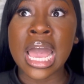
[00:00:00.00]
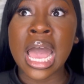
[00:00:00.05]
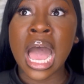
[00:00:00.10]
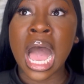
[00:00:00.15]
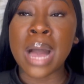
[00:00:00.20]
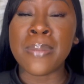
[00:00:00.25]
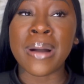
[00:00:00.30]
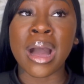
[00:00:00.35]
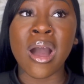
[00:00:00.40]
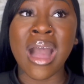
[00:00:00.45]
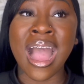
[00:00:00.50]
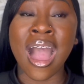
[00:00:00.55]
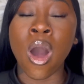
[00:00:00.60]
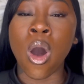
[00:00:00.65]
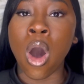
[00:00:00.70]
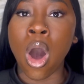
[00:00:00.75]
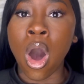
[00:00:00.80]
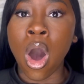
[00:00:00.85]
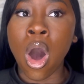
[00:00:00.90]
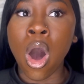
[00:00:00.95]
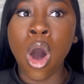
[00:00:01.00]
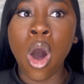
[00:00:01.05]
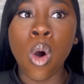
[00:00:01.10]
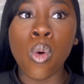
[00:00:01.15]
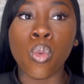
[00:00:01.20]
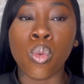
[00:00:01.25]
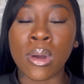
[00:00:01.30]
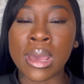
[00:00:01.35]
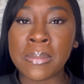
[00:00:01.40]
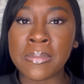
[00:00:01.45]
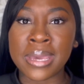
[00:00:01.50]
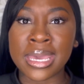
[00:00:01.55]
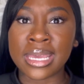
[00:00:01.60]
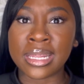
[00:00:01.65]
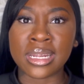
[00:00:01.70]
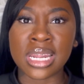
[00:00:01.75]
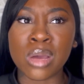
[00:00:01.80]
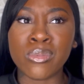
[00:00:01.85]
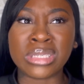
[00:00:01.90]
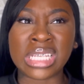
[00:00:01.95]
about how all
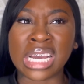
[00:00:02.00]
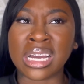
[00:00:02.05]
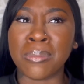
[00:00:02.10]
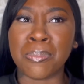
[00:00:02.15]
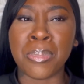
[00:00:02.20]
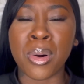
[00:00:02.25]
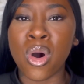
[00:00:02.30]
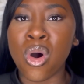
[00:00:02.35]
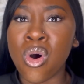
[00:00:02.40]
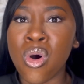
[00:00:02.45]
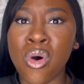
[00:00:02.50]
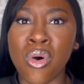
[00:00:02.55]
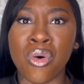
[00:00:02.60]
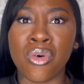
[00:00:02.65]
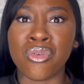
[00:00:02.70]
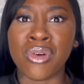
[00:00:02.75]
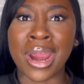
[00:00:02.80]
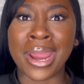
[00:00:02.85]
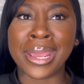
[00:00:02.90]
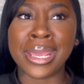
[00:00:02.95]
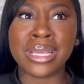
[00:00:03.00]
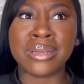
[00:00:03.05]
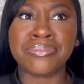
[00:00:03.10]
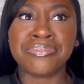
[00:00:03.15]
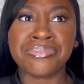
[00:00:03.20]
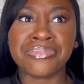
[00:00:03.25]
women, it was like a poll, right?